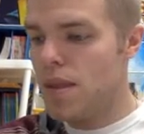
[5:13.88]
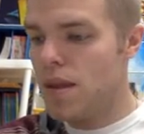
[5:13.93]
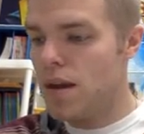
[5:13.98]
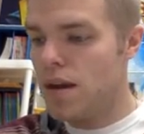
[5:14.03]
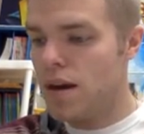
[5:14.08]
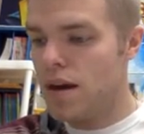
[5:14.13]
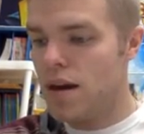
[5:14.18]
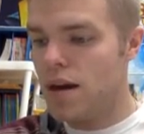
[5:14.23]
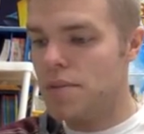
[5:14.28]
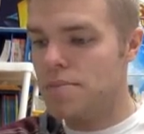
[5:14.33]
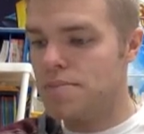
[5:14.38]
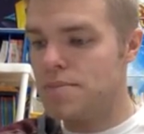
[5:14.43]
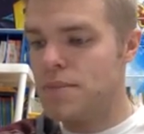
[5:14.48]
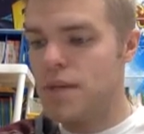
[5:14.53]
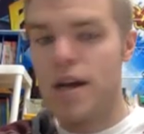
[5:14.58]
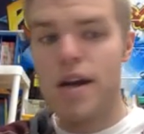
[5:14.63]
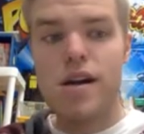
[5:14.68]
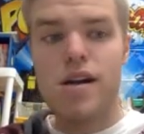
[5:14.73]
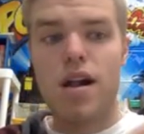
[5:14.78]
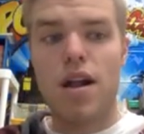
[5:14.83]

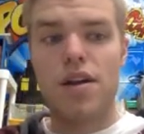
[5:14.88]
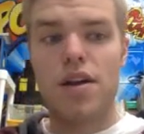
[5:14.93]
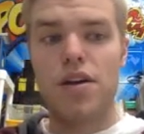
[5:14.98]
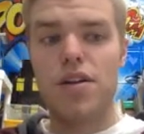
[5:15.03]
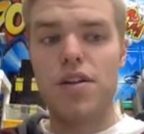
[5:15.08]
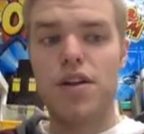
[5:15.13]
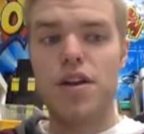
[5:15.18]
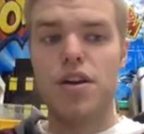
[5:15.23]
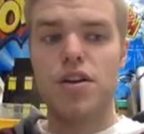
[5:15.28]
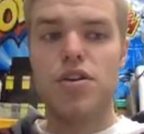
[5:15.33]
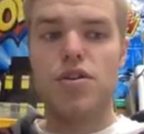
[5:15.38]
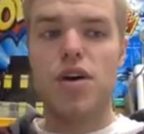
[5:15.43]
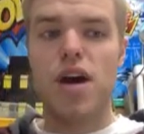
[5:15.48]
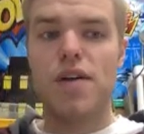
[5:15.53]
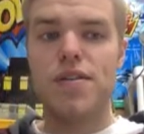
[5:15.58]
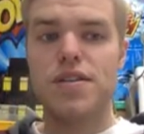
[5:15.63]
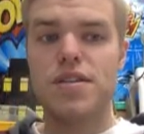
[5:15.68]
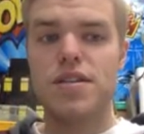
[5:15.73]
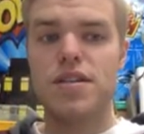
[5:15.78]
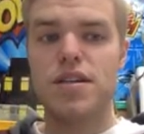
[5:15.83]
Another thing you can do,
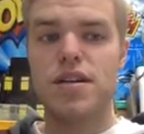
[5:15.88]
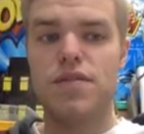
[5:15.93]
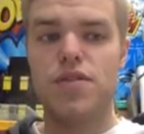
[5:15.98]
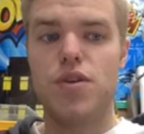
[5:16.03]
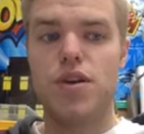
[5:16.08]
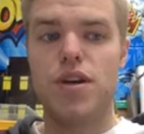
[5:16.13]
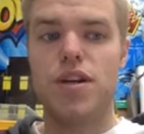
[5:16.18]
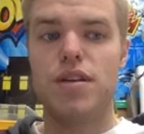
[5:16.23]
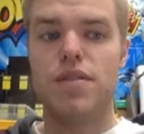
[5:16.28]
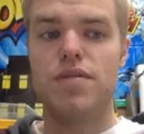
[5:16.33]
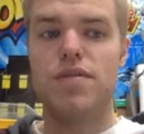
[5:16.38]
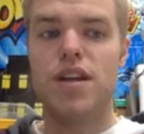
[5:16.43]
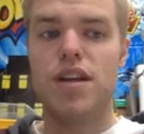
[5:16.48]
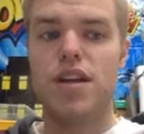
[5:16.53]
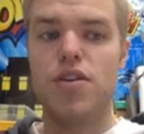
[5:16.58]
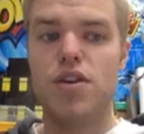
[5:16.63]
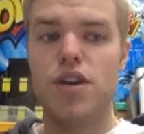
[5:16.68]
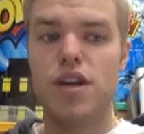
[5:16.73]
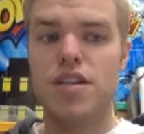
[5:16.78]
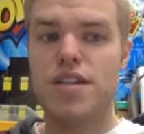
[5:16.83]
obviously, if you can video,
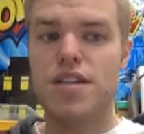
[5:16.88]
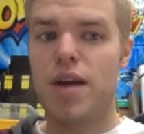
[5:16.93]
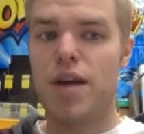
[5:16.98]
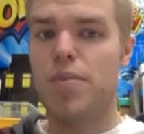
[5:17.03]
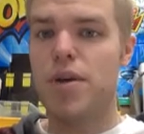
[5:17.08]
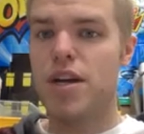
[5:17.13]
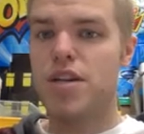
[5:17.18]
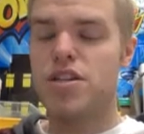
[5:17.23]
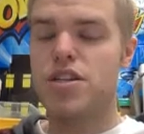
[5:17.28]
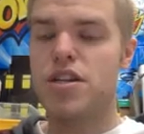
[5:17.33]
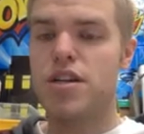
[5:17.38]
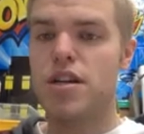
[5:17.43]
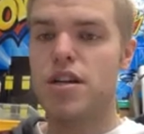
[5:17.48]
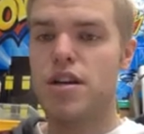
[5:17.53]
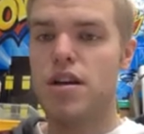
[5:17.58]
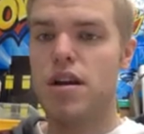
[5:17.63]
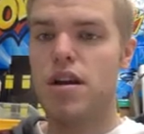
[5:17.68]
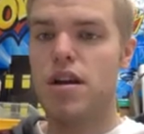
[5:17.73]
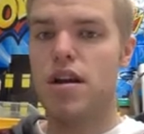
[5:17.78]
you can take a picture.